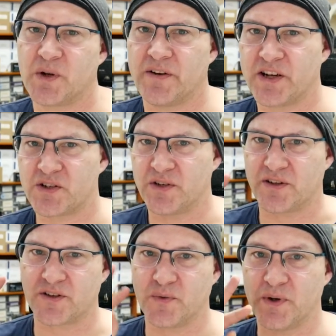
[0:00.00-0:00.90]
but I've actually got
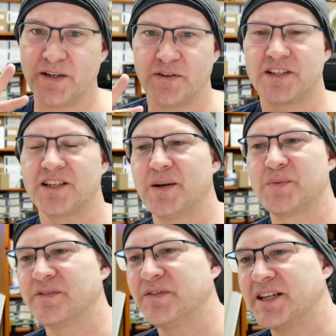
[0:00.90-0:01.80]
three different types
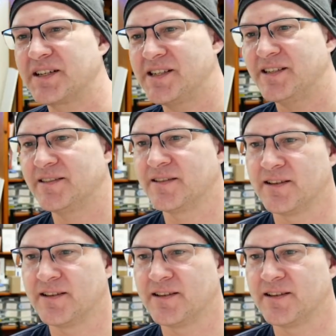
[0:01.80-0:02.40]
of flux here.